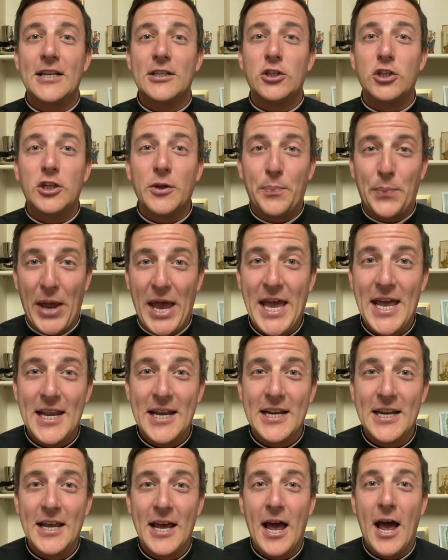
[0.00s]
to
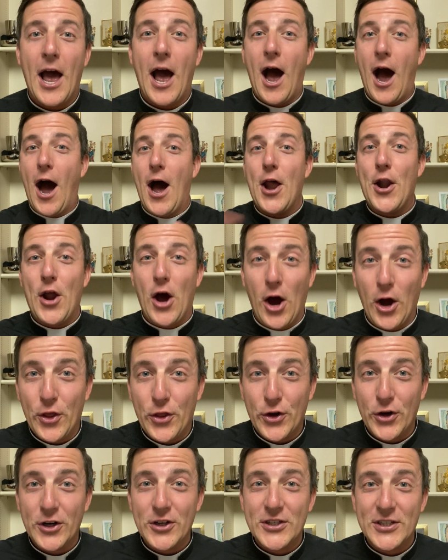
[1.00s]
depend on
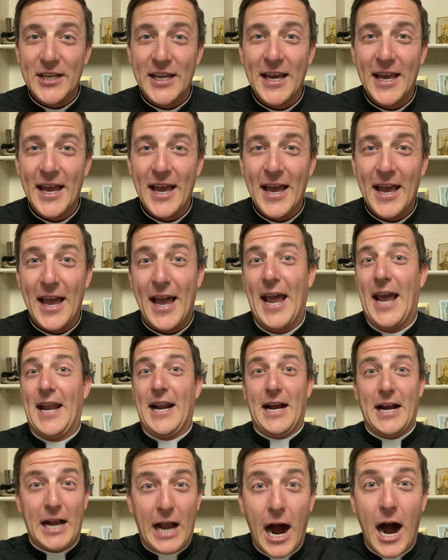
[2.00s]
others and
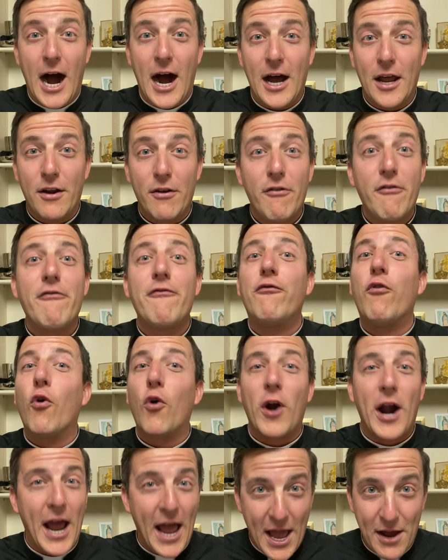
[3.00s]
on God
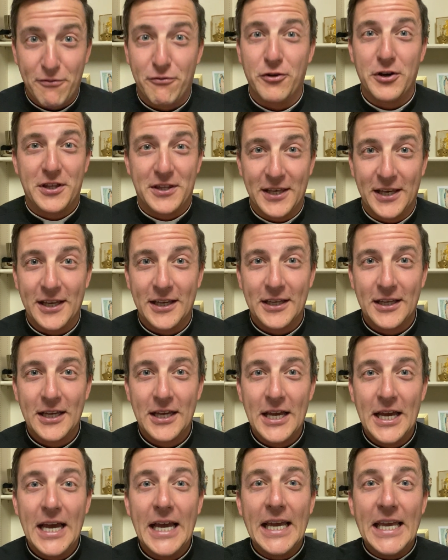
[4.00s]
for everything.
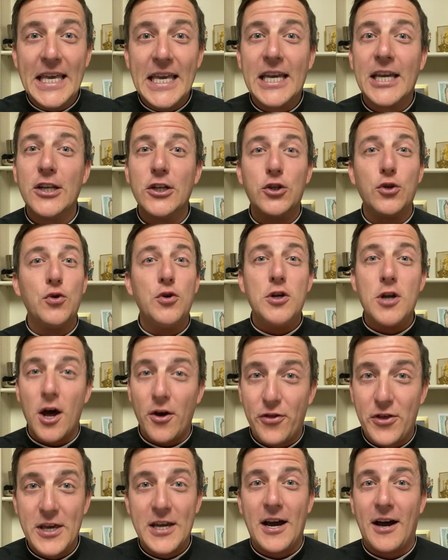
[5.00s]
He can do
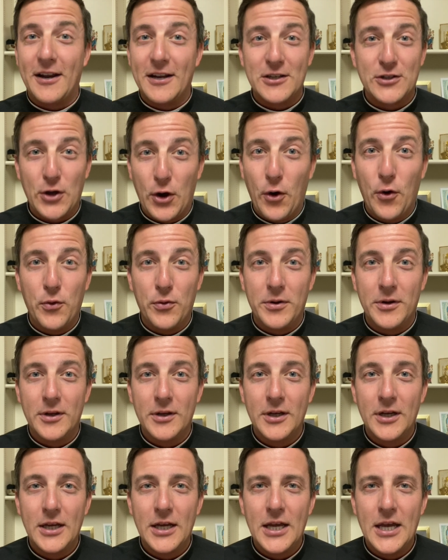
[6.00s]
nothing on his own.
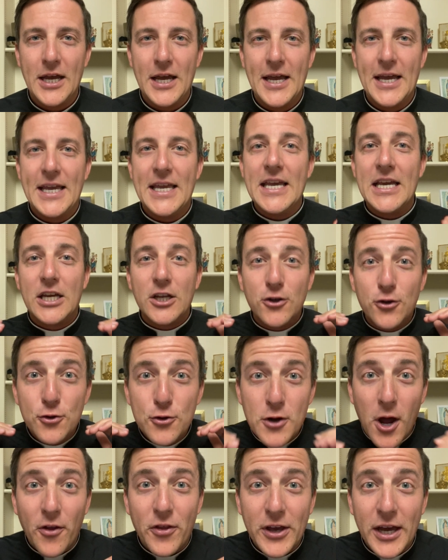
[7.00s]
He can do
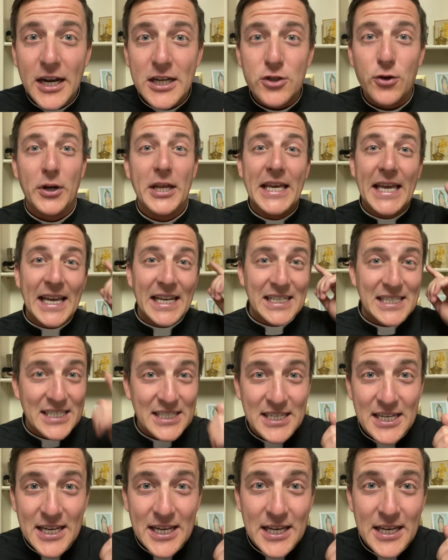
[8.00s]
nothing on his own. He can't
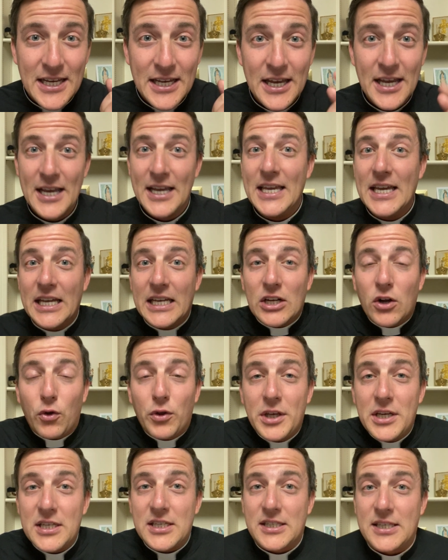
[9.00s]
see, he can
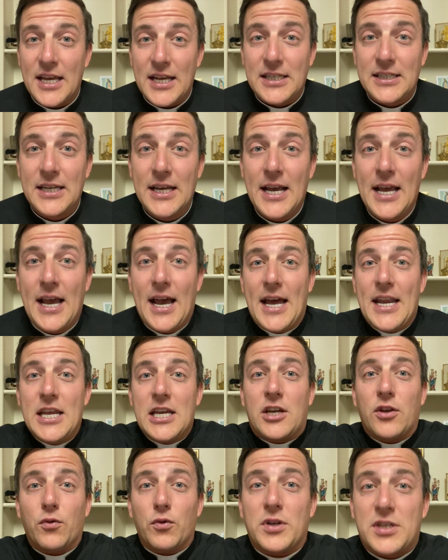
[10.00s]
only sit, and he
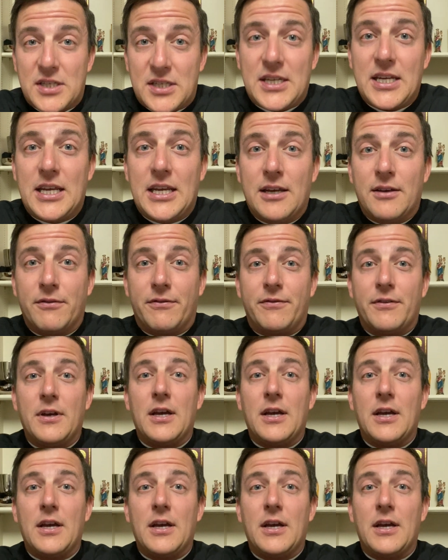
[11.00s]
can receive.